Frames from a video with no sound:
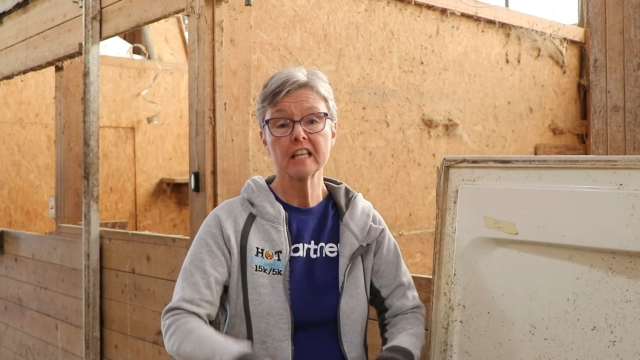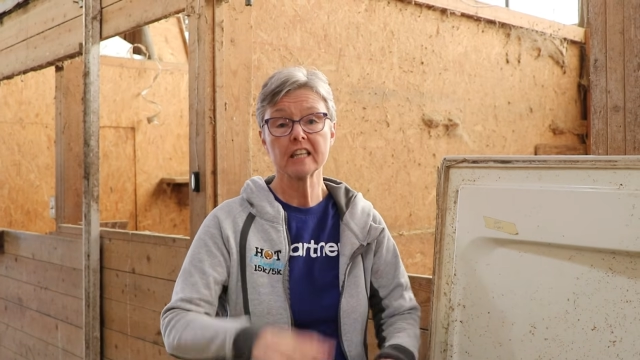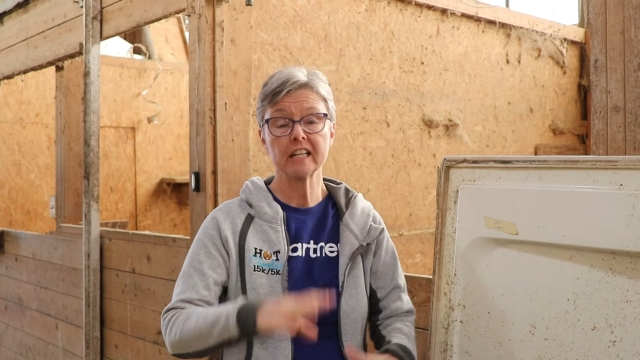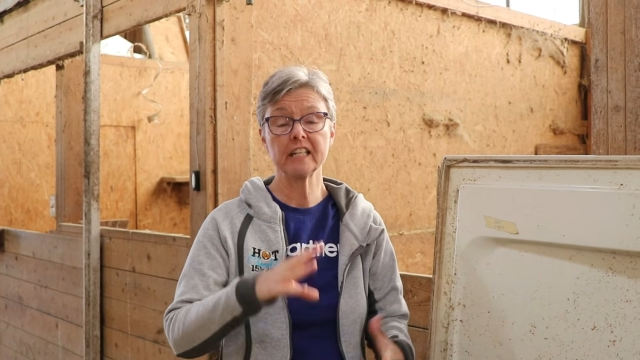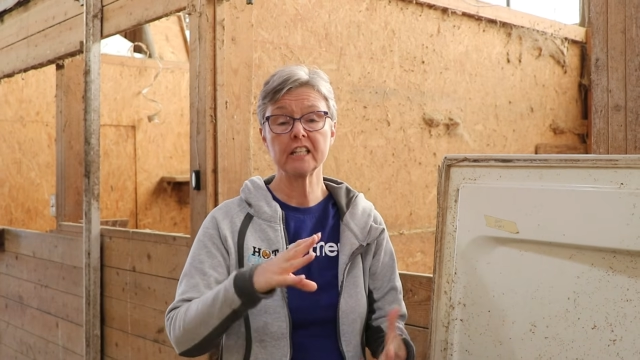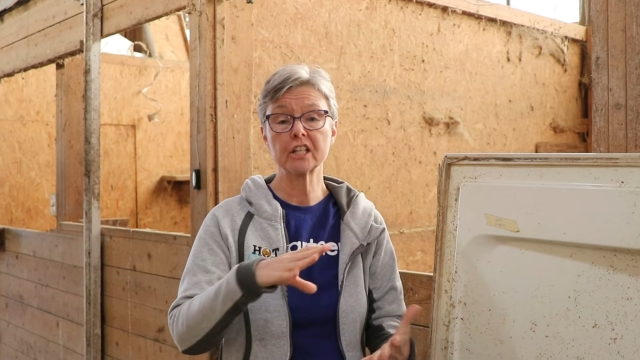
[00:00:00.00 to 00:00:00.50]

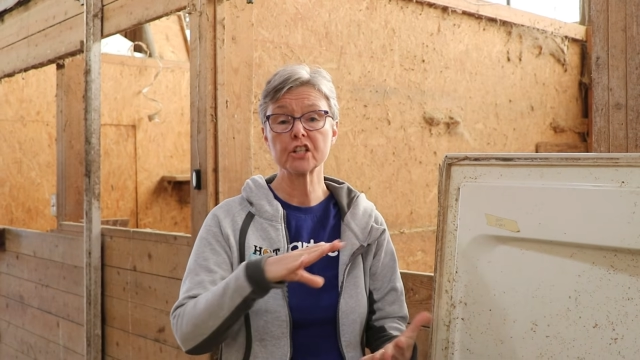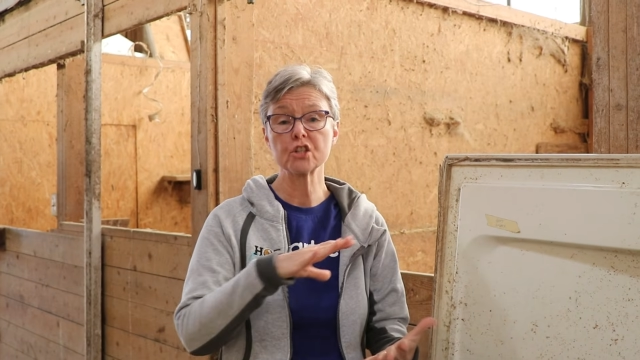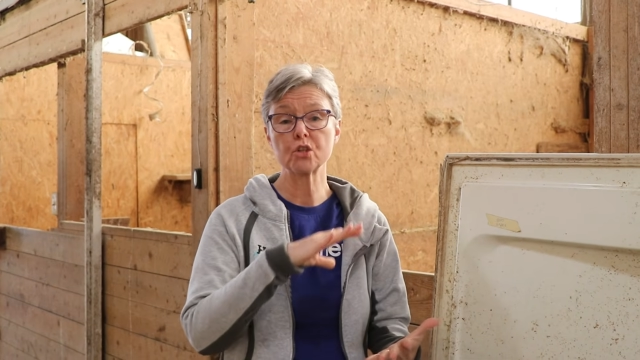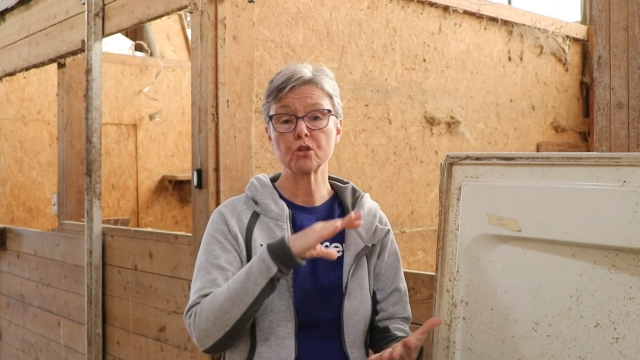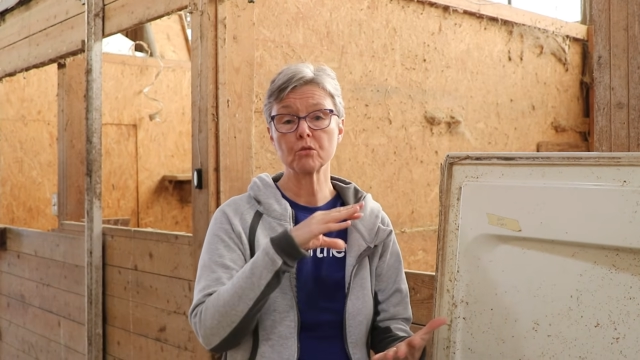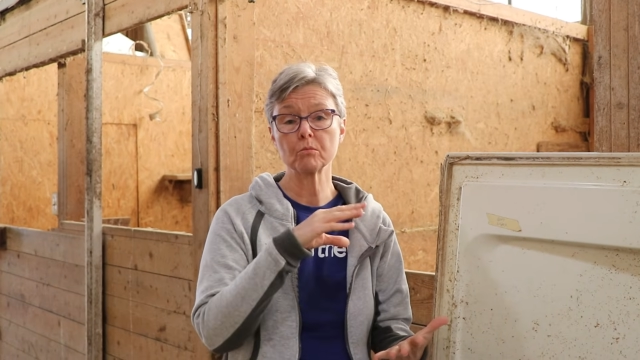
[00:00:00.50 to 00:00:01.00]
they need to
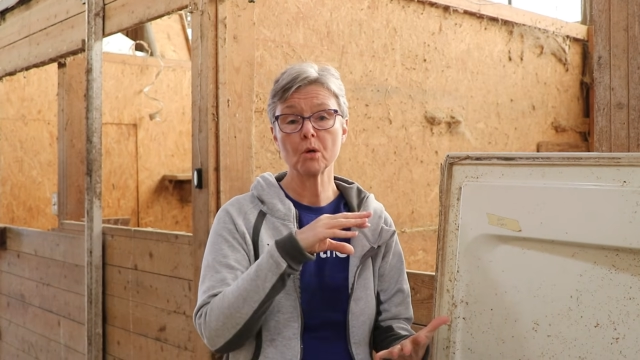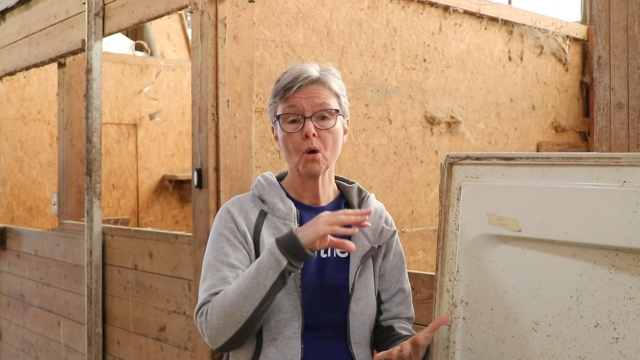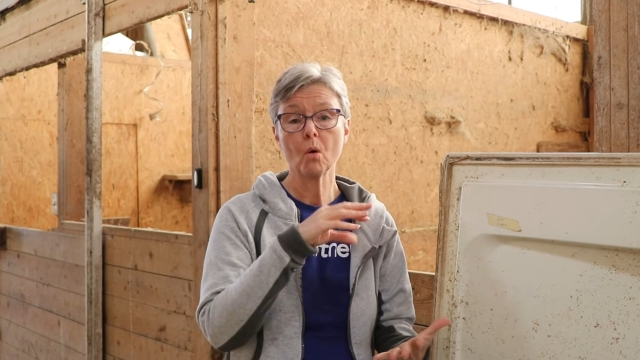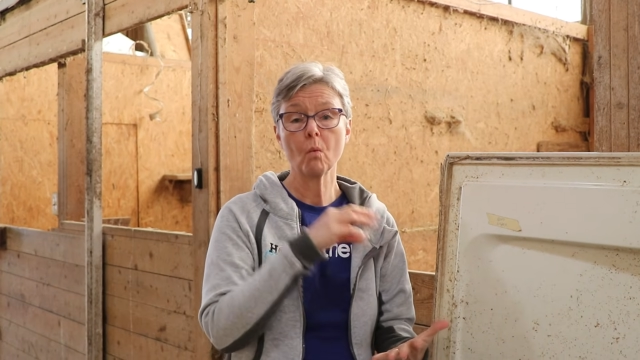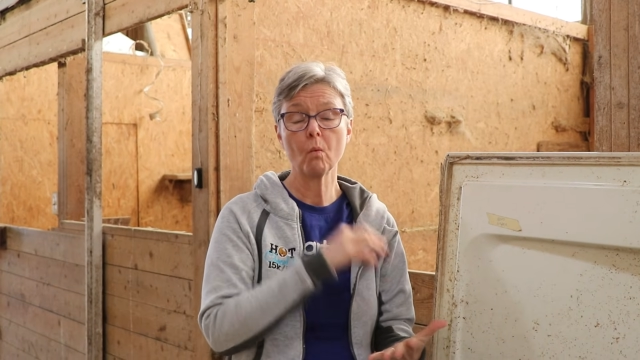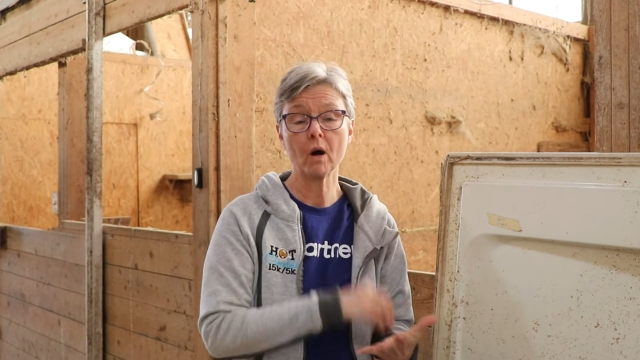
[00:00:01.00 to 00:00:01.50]
consume
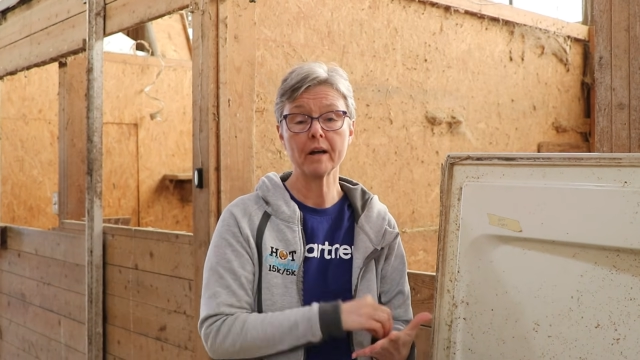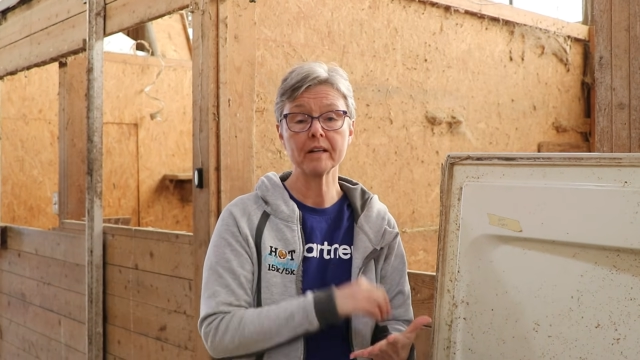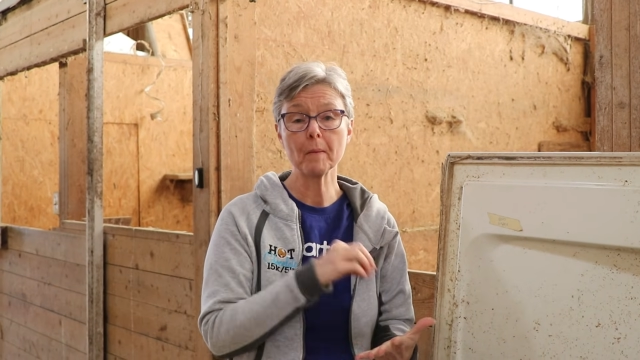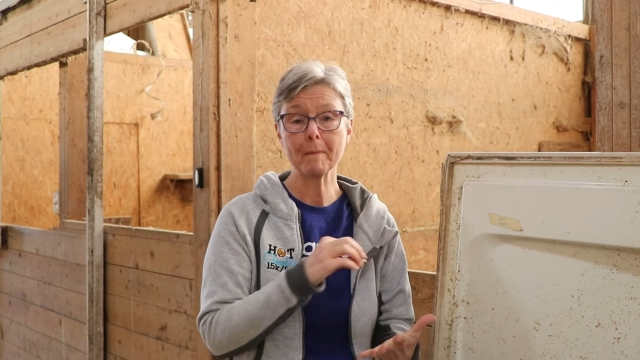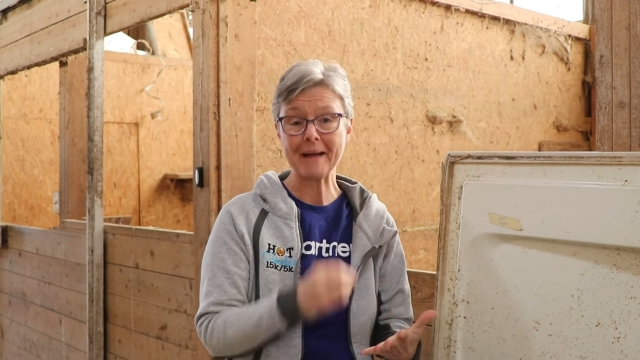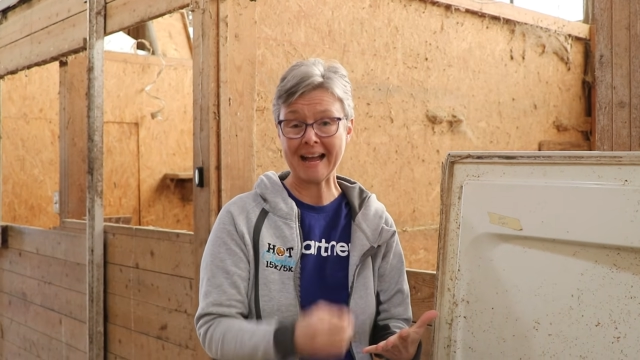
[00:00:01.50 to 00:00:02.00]

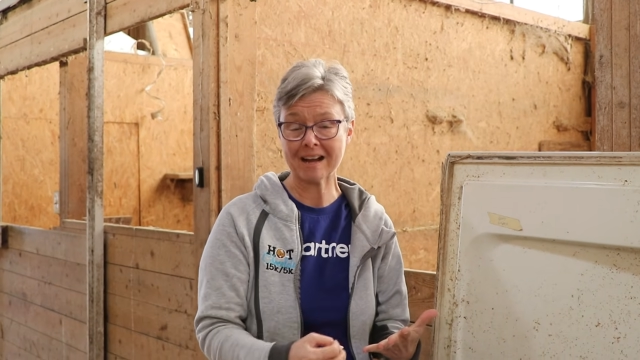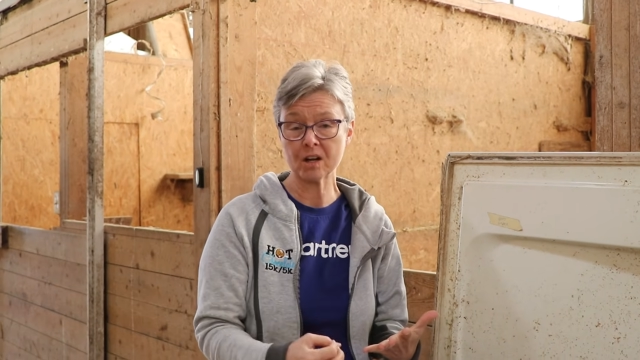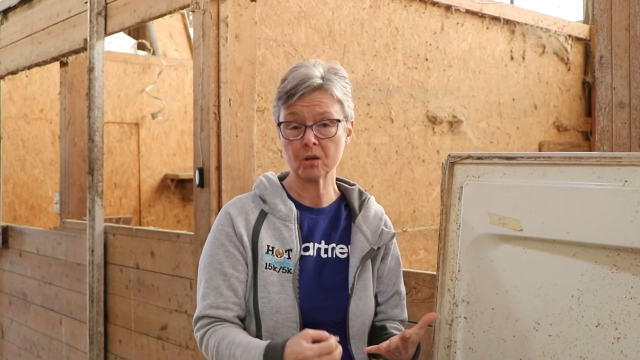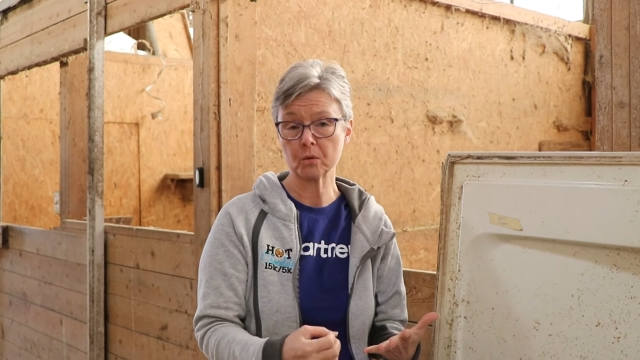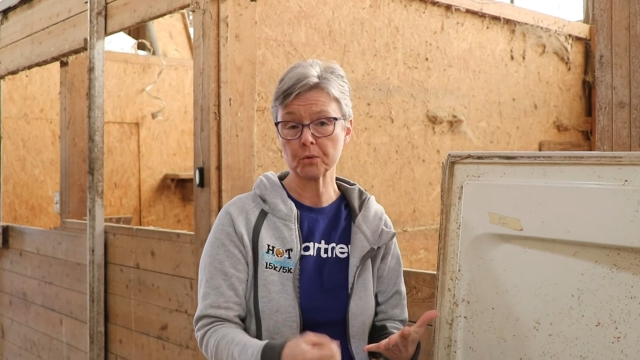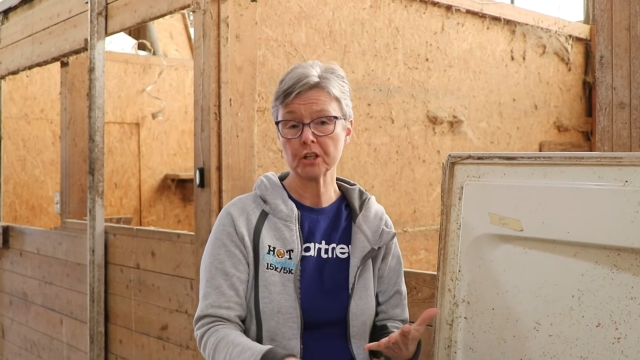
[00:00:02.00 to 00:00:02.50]
1
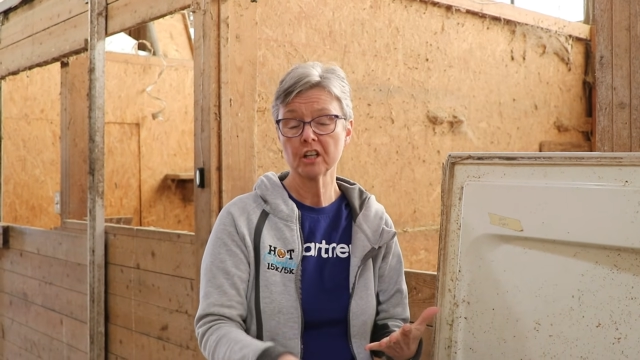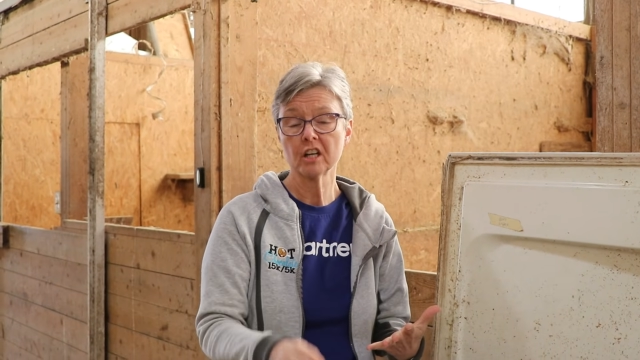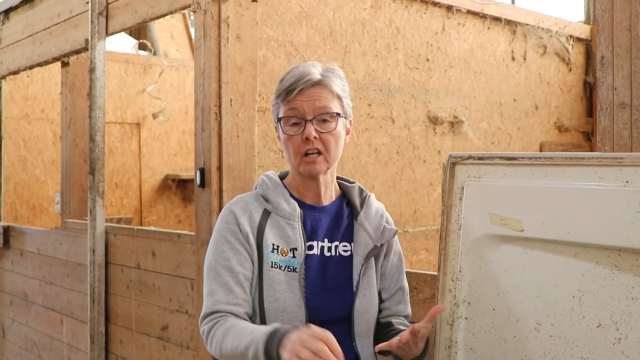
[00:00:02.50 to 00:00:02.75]
pound